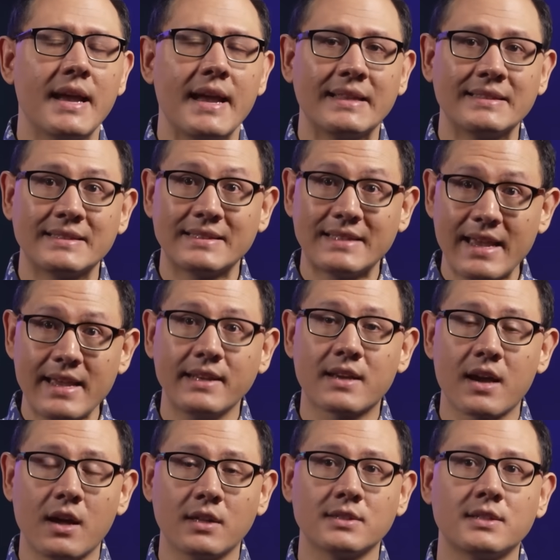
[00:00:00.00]
and stayed
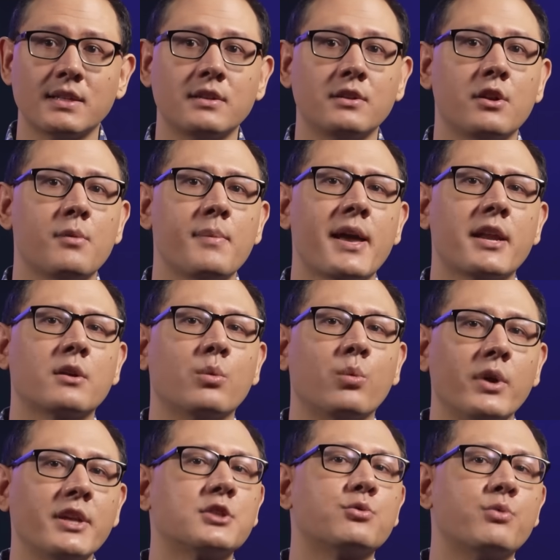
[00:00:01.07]
constant no matter
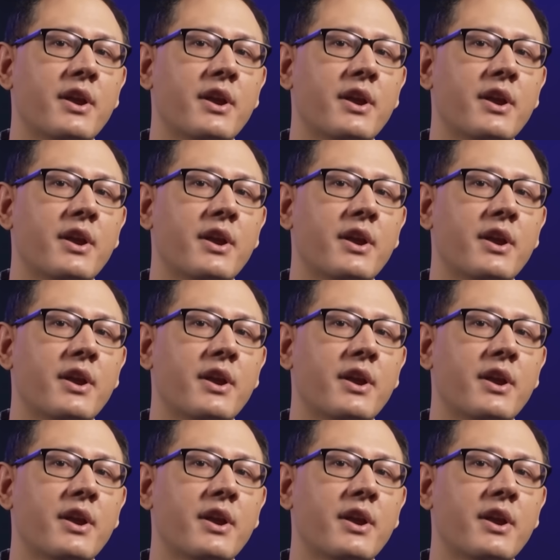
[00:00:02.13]
which